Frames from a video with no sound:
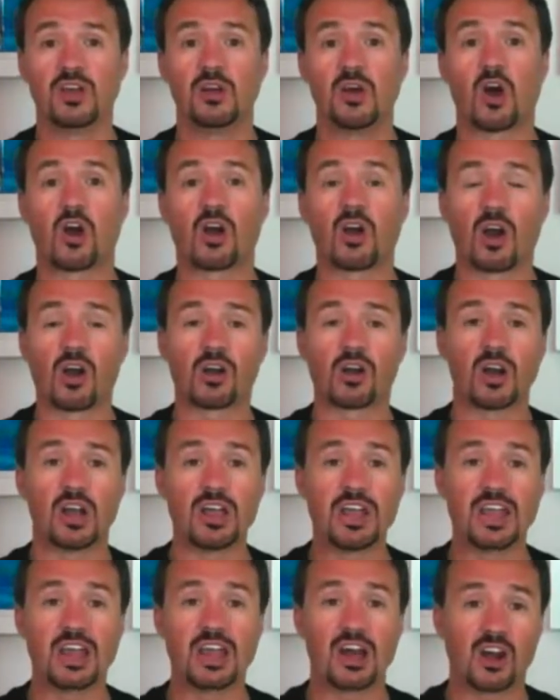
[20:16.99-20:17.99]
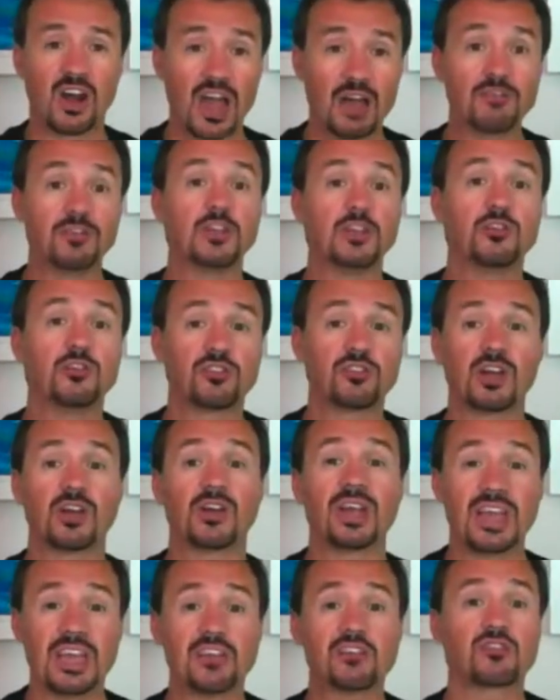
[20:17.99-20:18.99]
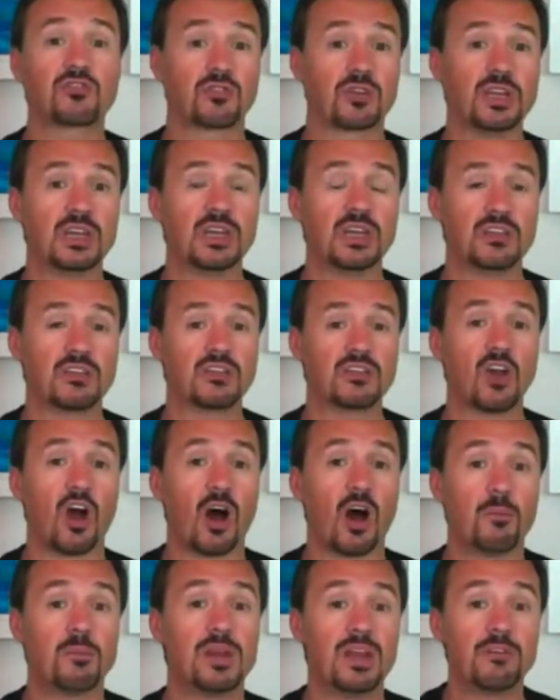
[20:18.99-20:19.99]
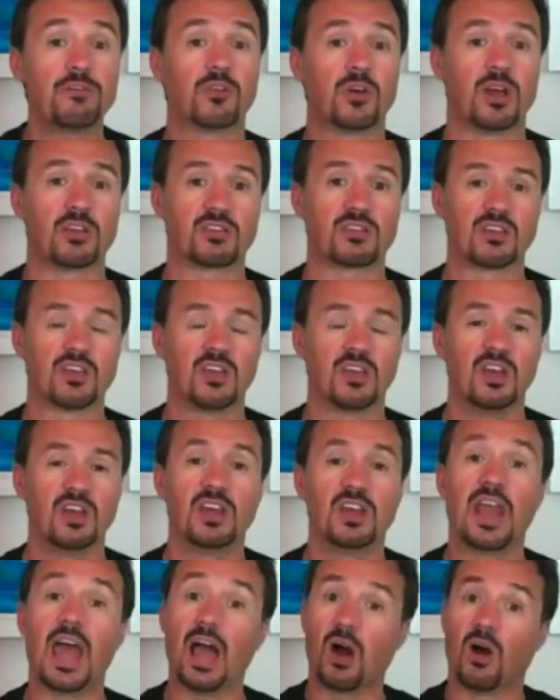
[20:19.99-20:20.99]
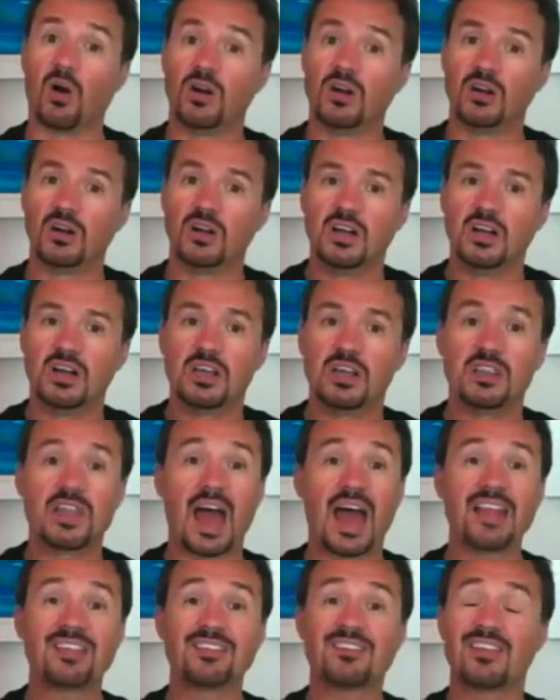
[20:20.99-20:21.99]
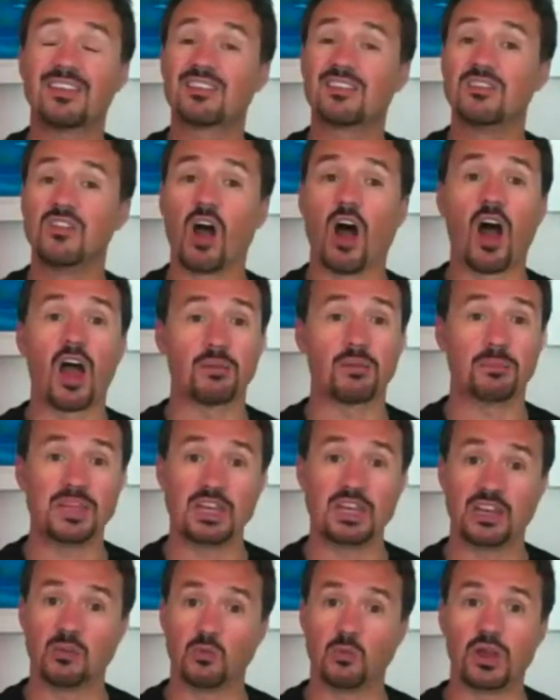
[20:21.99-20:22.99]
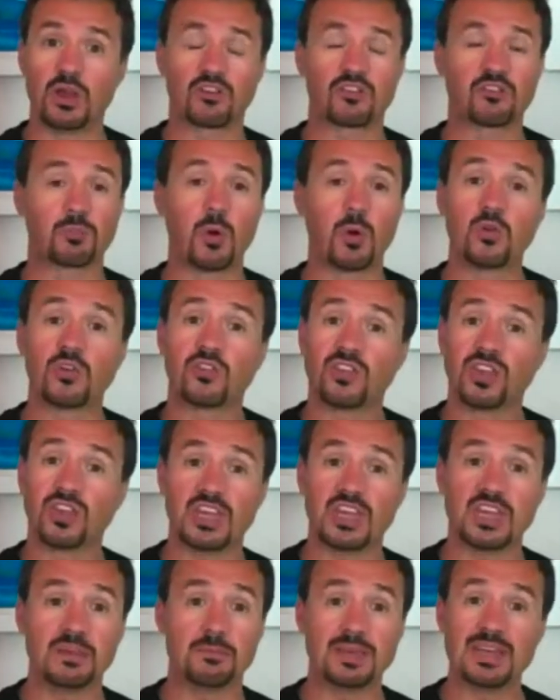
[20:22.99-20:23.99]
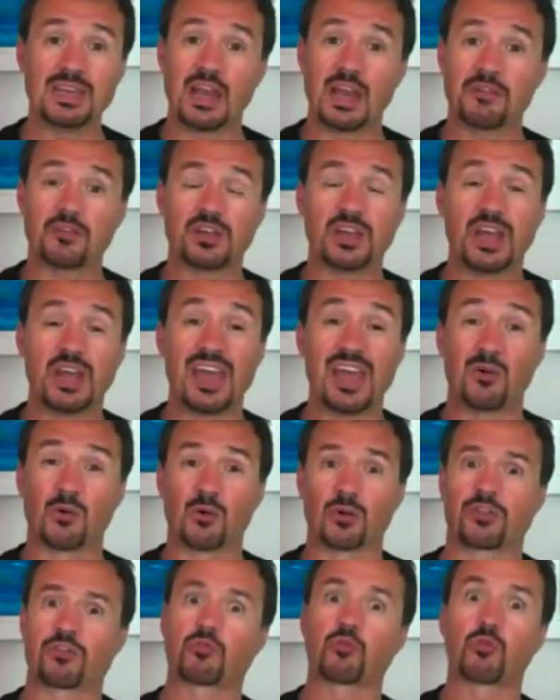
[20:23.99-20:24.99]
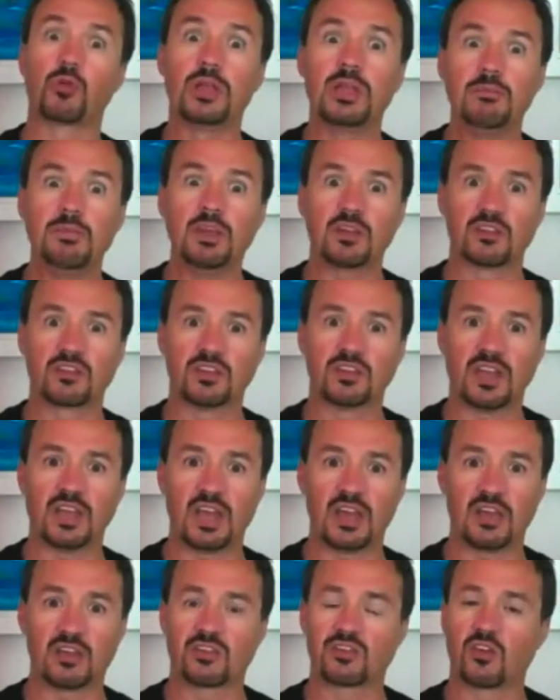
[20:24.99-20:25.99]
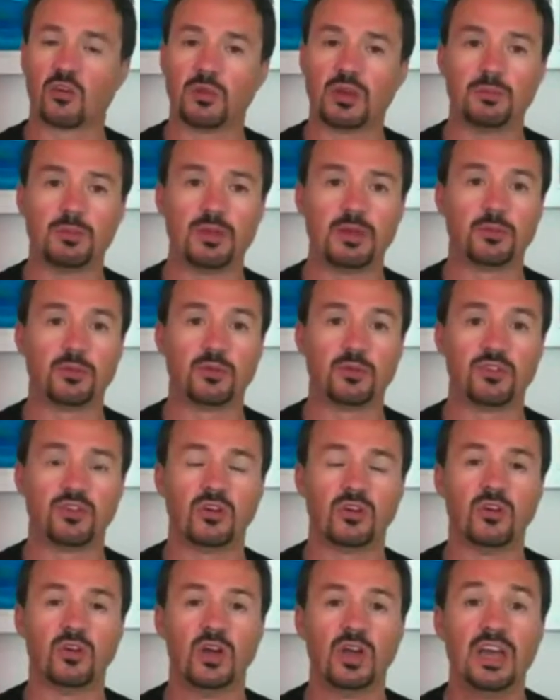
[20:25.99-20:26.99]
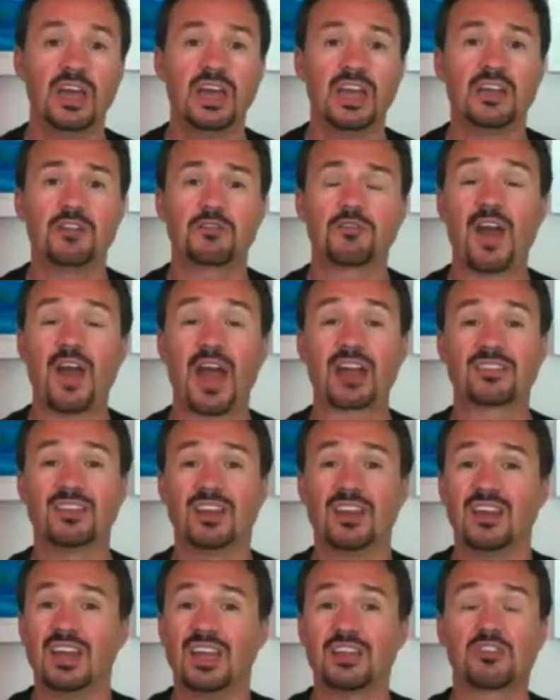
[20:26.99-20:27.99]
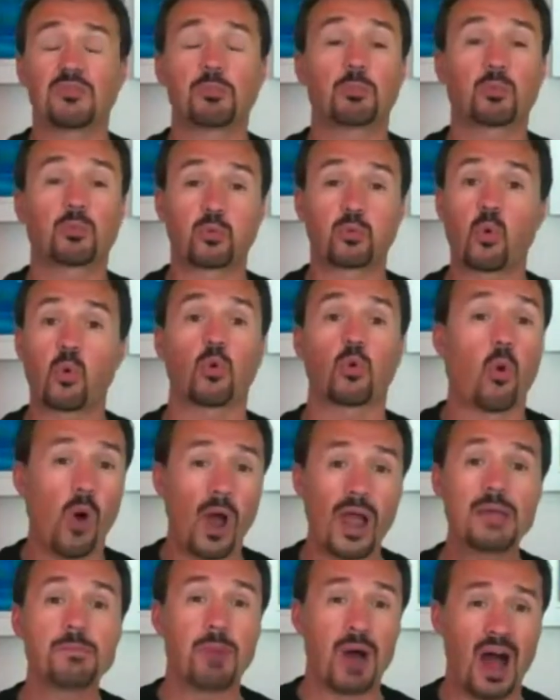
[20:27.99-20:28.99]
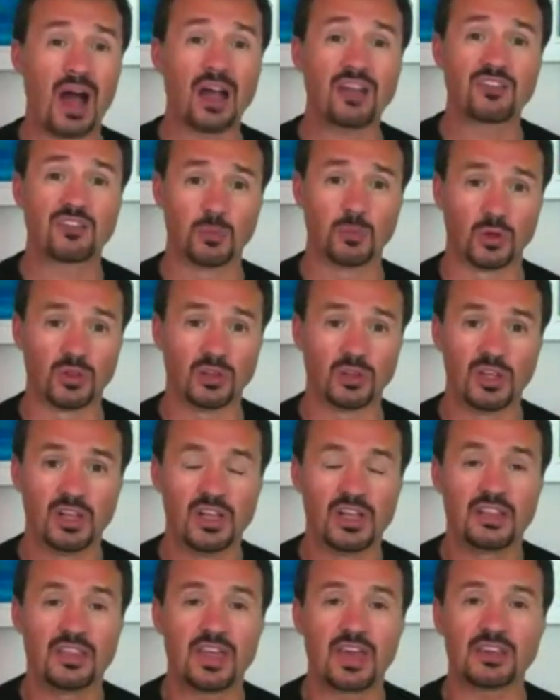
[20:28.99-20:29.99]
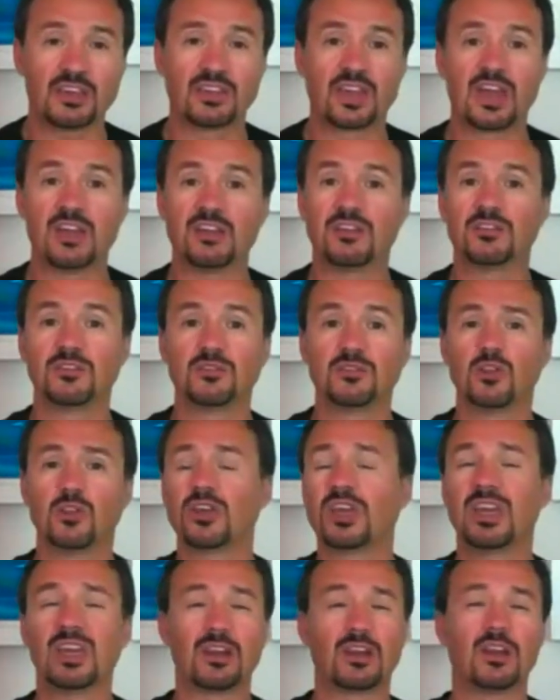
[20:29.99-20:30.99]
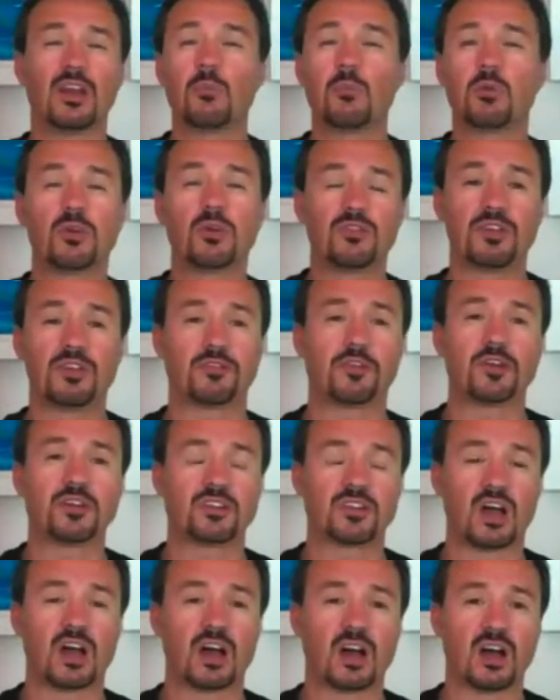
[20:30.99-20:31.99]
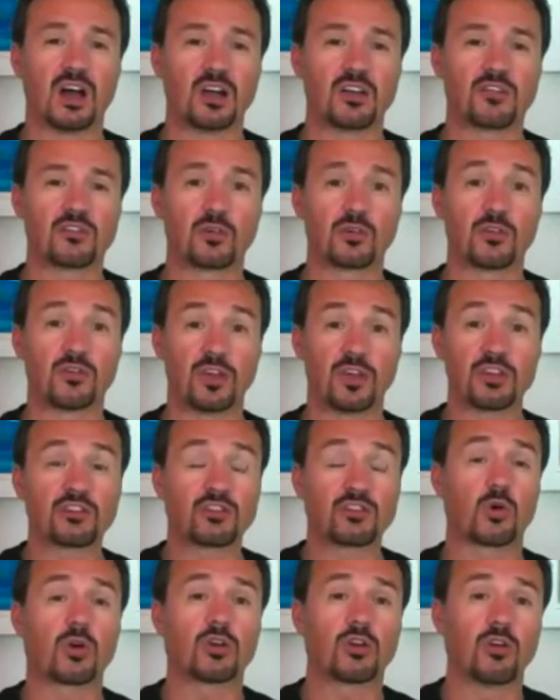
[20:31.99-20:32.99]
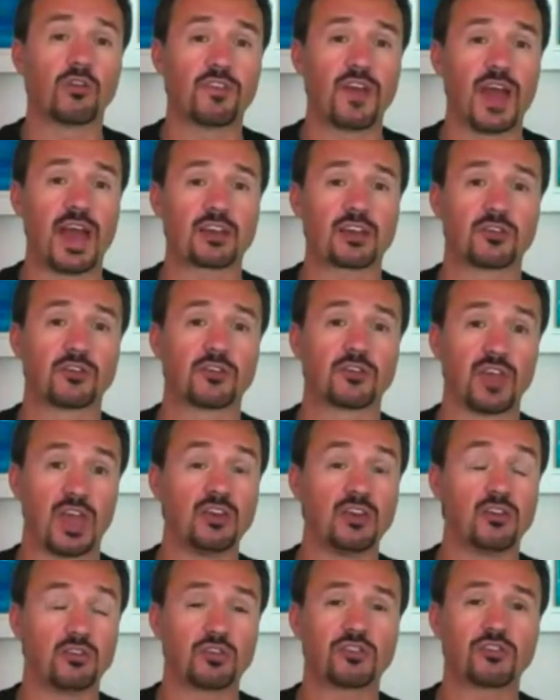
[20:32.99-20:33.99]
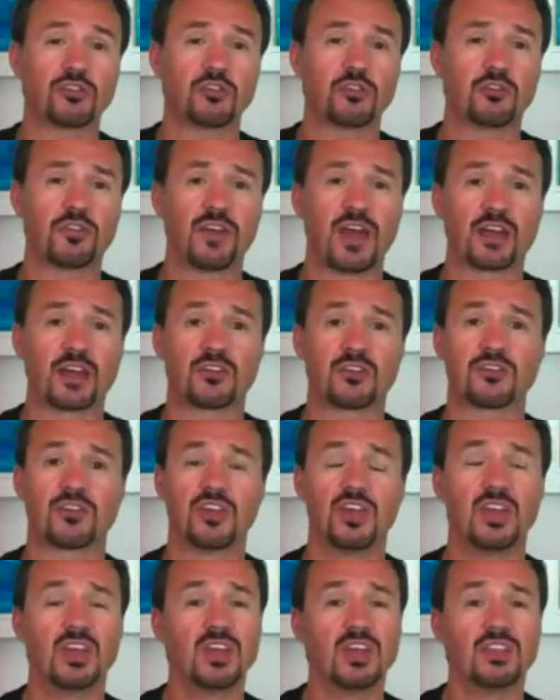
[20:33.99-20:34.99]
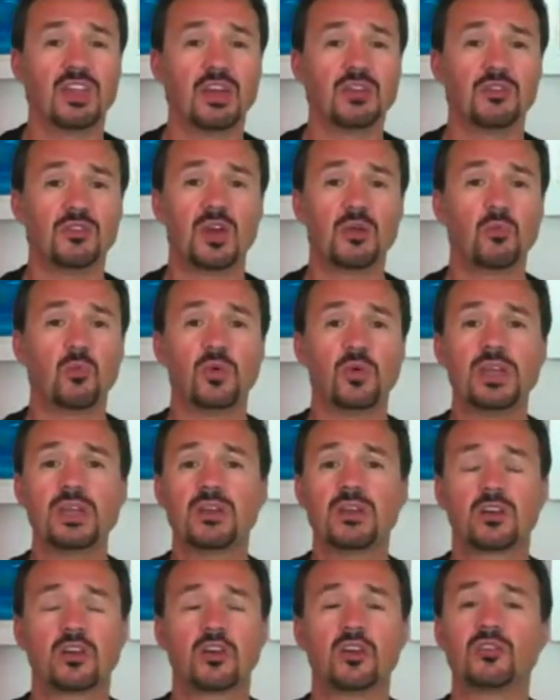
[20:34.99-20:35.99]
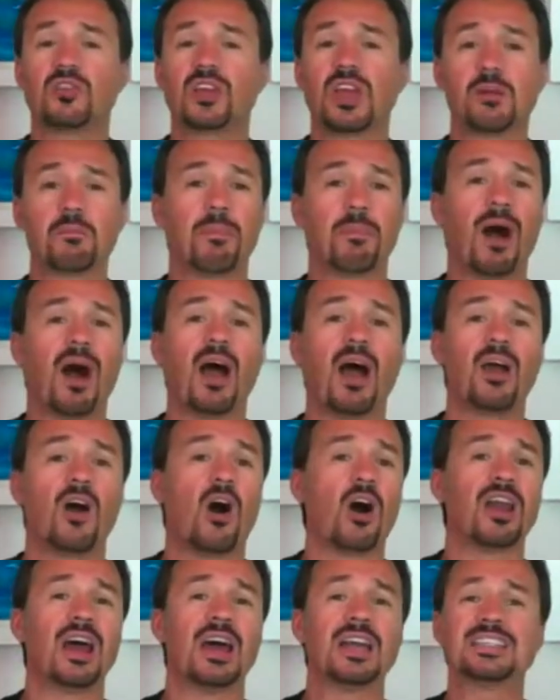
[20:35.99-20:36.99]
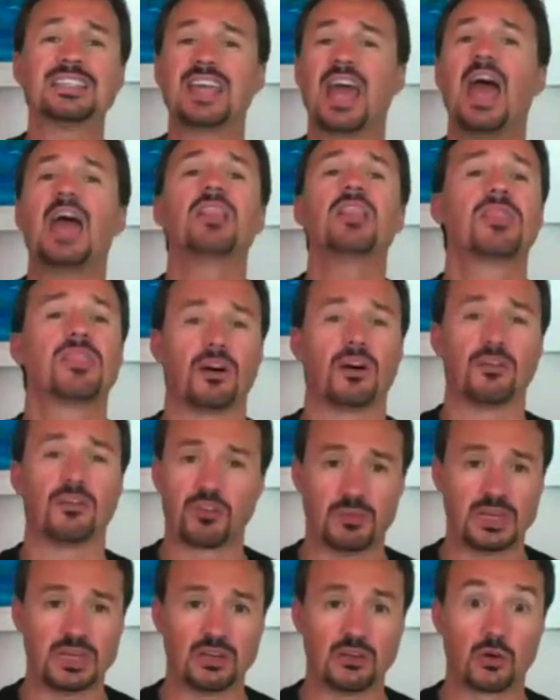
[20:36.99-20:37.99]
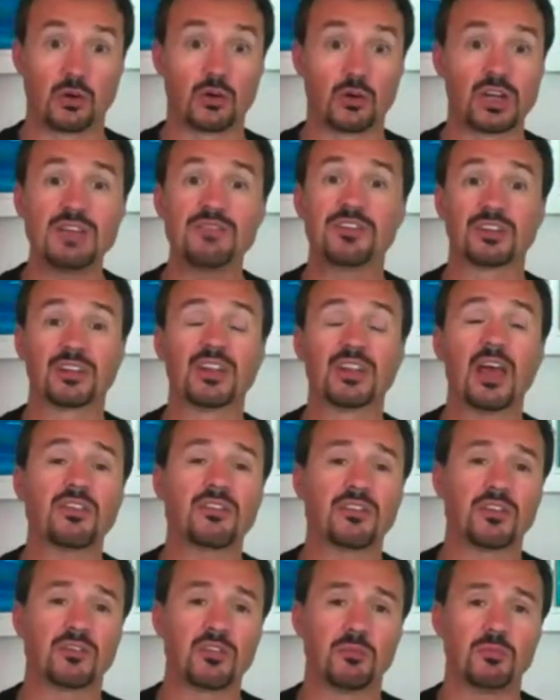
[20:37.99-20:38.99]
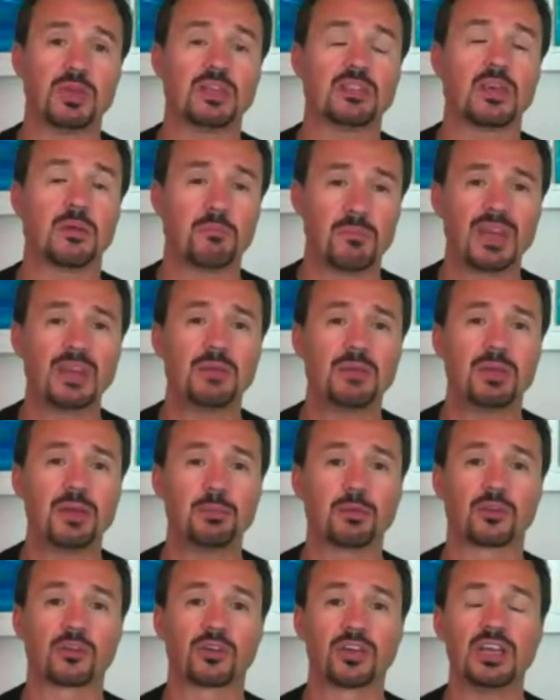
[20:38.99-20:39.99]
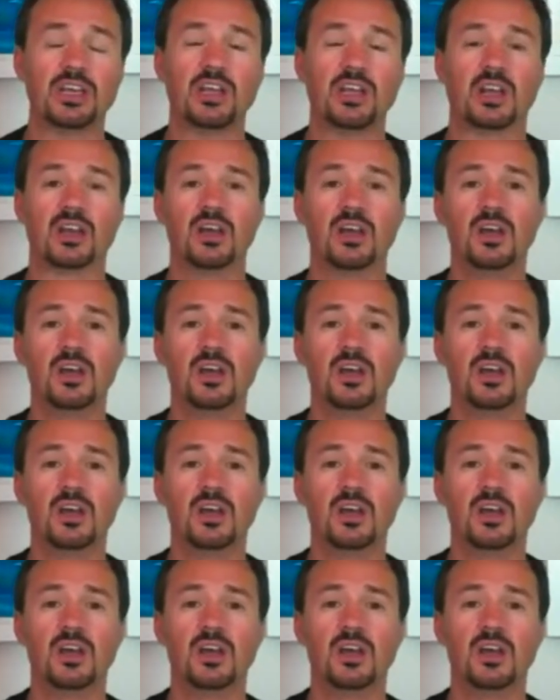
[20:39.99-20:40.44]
Our evolutionary history is omnivorous. Now, that does not mean we are supposed to eat meat every day or 3 meals a day, as so many people do. In fact, it's quite possible that looking at a number of different sort of historical factors and nutritional factors, that we could get by on 1/10 of the meat, or even less of the meat that many people are eating.